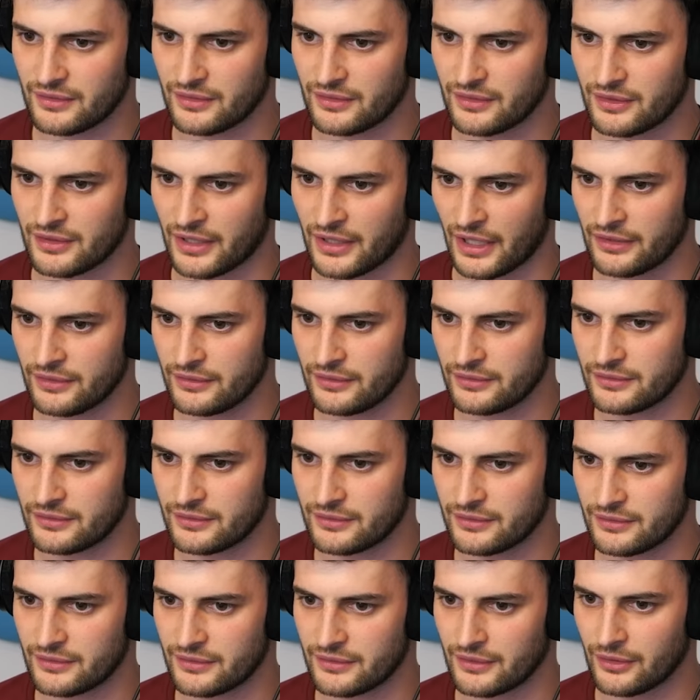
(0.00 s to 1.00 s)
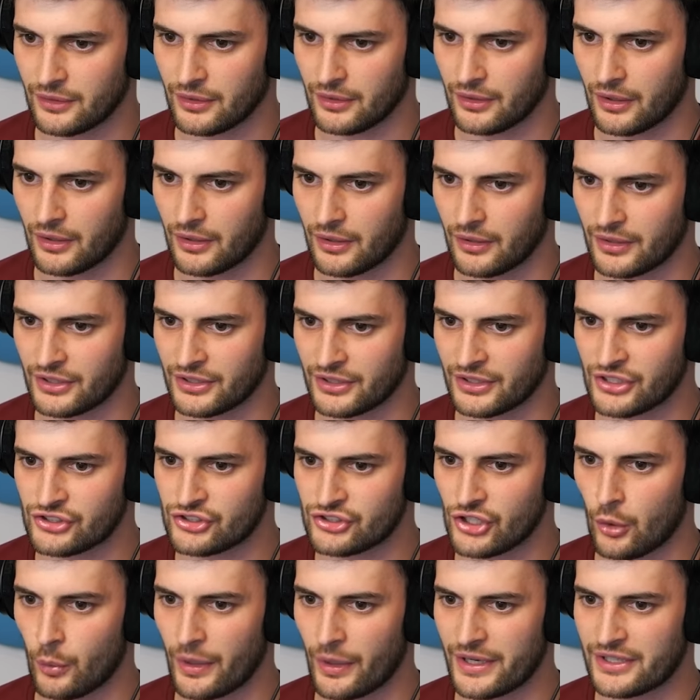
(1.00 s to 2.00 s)
Okay. There's
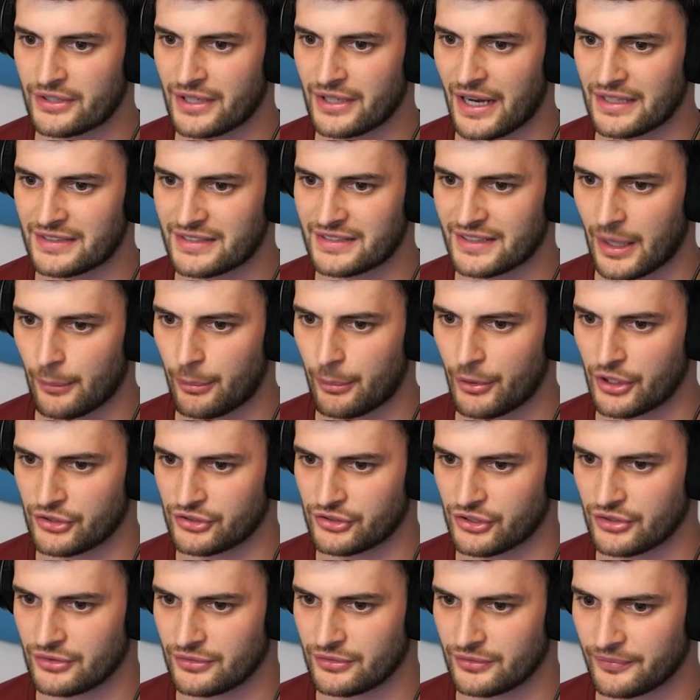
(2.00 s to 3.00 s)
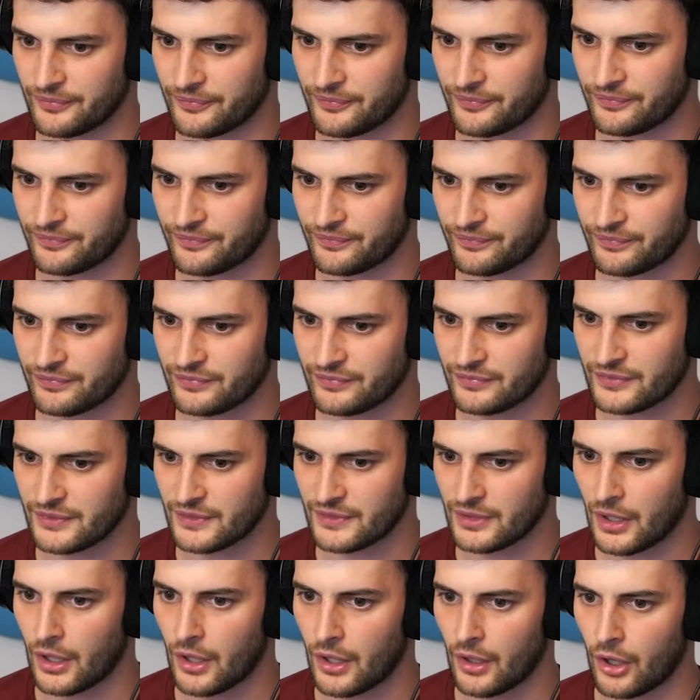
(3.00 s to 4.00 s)
no way you died to that person.
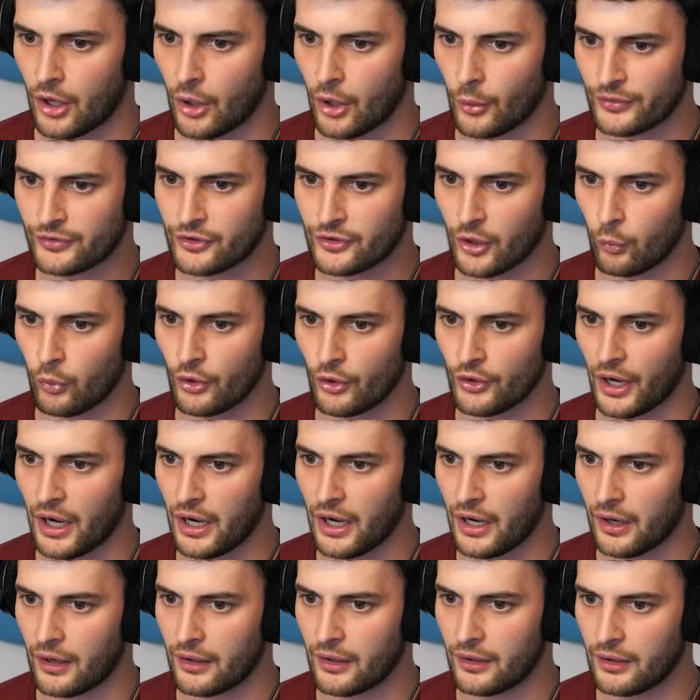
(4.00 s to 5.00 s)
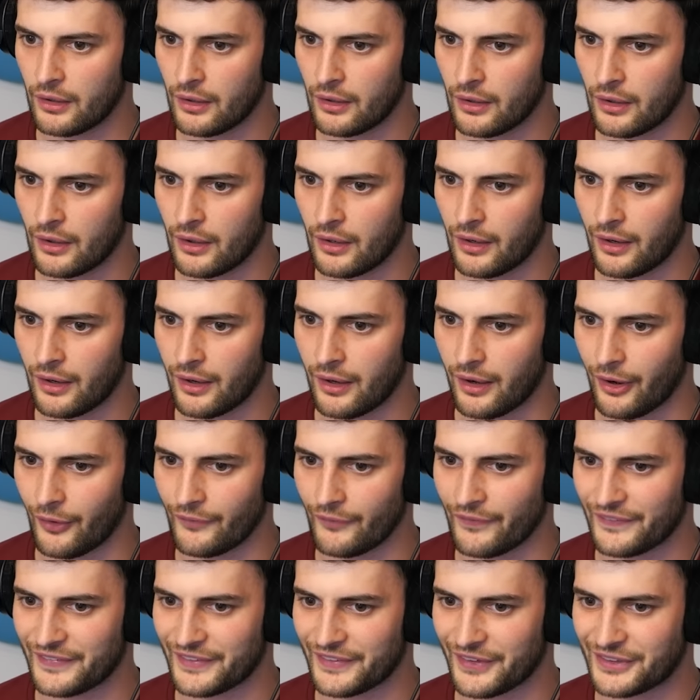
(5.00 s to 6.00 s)
Oh, we've got one heart.
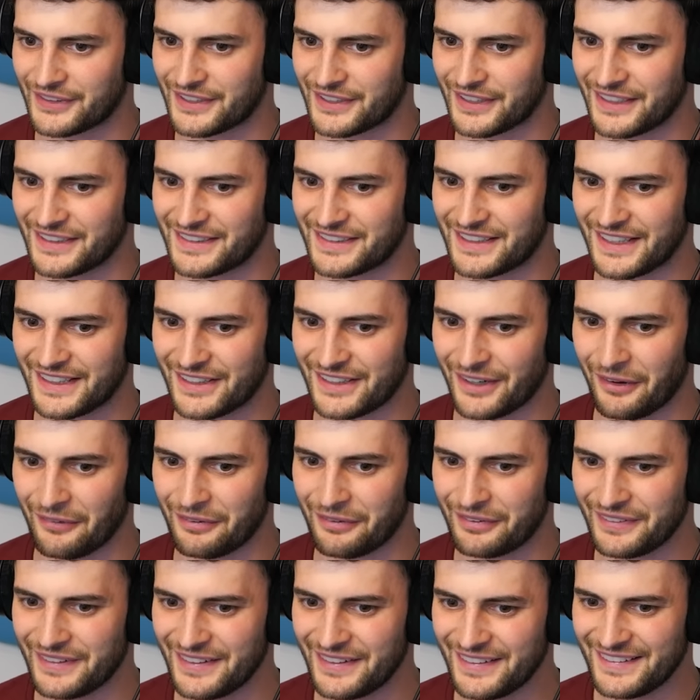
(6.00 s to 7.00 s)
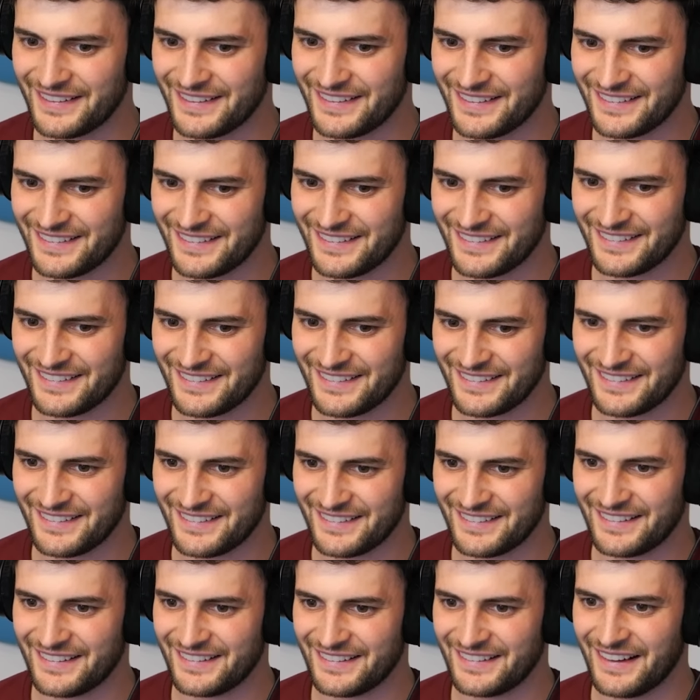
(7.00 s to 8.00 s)
And then they got TNT'd off.
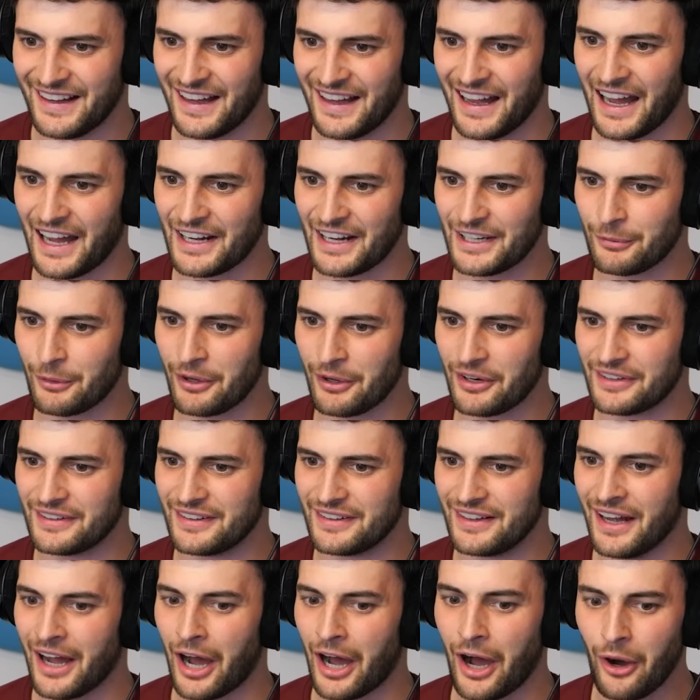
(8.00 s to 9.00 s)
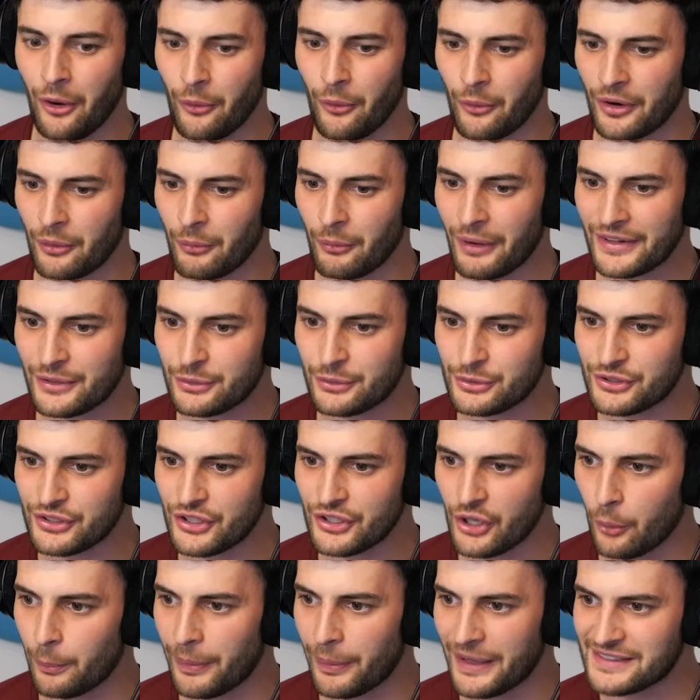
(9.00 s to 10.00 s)
And he won. Oh, wait, there was
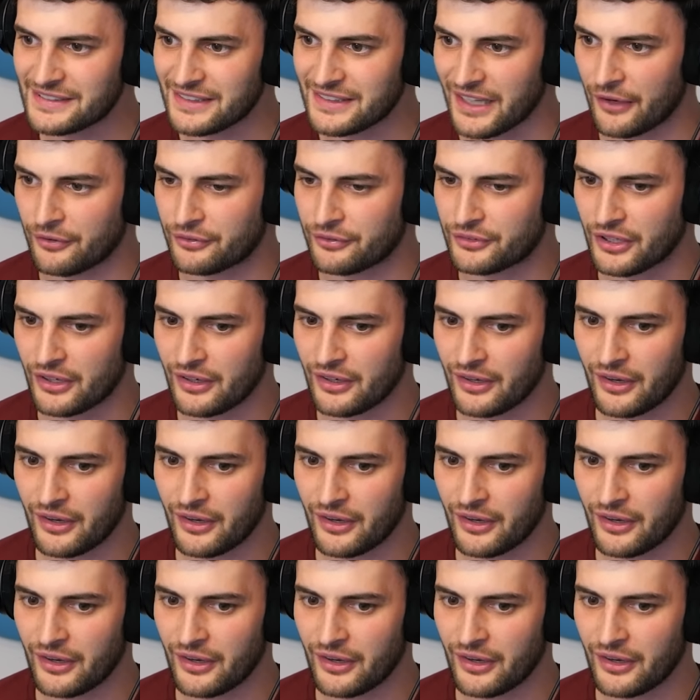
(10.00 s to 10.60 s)
no beds left.